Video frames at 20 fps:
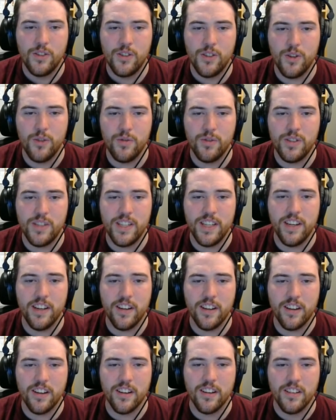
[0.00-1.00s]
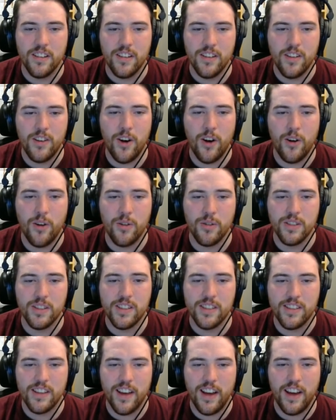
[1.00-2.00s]
Too dear, no,
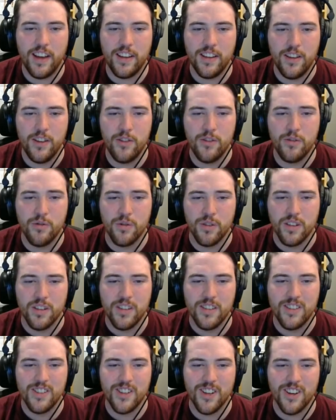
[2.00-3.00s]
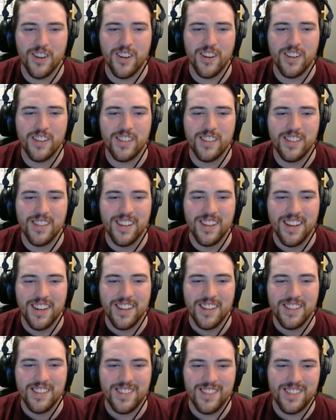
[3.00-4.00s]
it's at you, to earth,
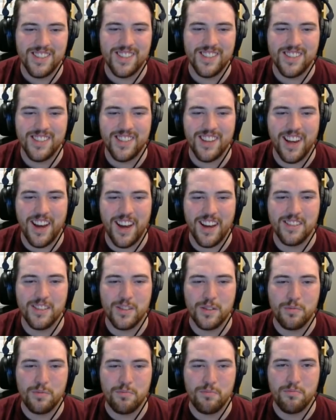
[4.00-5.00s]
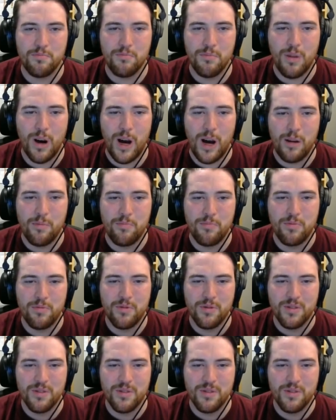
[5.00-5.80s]
sans mop.